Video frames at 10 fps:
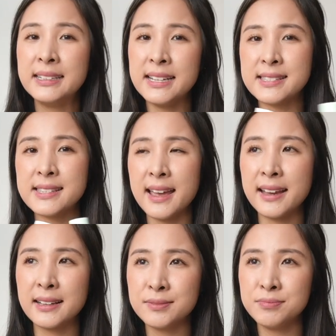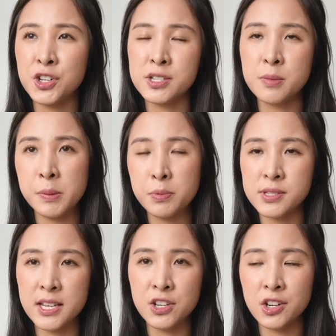It's like, you know, some people
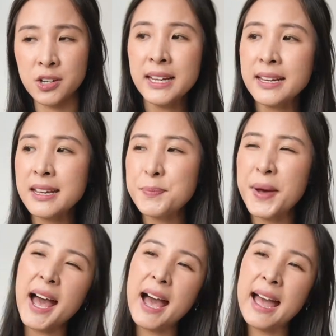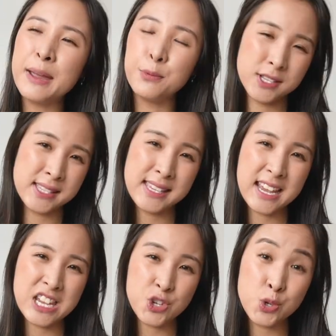say you don't need it, but I would
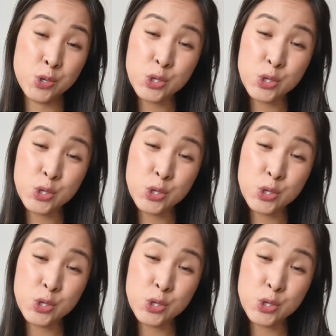say you